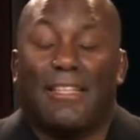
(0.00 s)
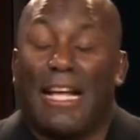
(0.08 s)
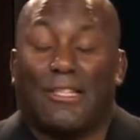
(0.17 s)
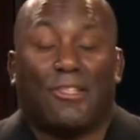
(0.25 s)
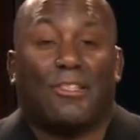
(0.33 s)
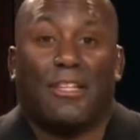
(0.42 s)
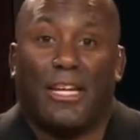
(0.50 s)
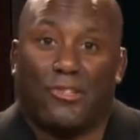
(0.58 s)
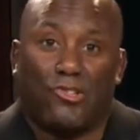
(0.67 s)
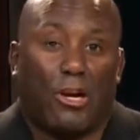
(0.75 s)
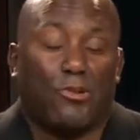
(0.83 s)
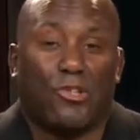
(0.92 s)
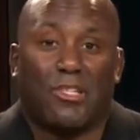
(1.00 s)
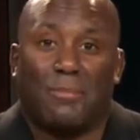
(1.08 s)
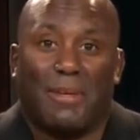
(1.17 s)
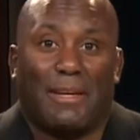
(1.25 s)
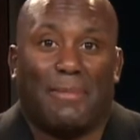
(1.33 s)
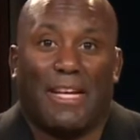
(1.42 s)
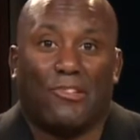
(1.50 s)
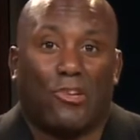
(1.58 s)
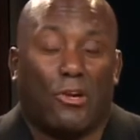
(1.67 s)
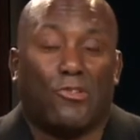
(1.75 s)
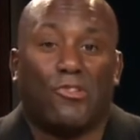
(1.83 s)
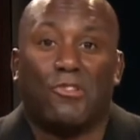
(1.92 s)
That's yeah, charge it to me, man.
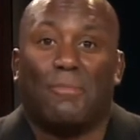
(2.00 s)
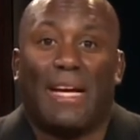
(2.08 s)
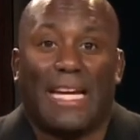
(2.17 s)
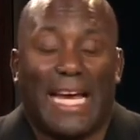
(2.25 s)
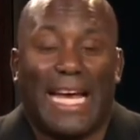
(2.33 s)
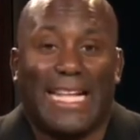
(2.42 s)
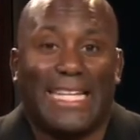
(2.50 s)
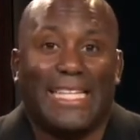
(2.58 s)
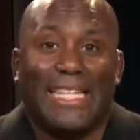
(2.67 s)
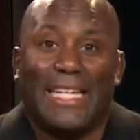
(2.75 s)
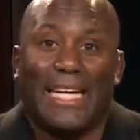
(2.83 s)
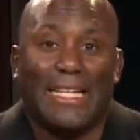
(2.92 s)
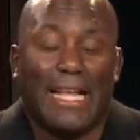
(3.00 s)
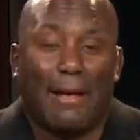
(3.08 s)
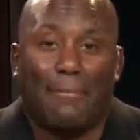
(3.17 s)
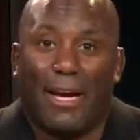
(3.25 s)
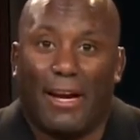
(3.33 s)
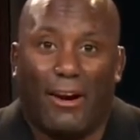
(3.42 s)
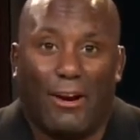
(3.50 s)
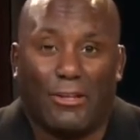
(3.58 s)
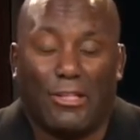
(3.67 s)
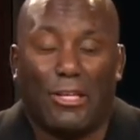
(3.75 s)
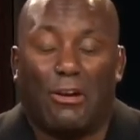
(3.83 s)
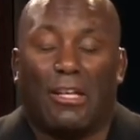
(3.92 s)
Charge it to my head and not my
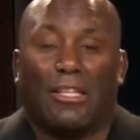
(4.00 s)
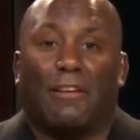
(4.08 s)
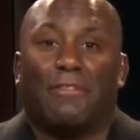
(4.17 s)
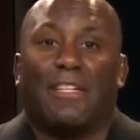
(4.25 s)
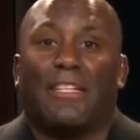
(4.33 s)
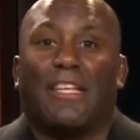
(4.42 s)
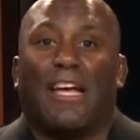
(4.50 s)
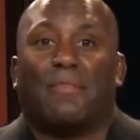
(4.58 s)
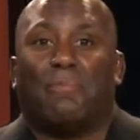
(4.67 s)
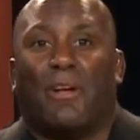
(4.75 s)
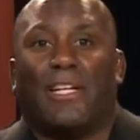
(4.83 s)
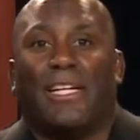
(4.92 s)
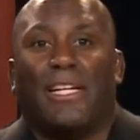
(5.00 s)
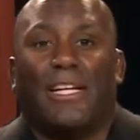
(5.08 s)
heart. You know I love you to death, buddy.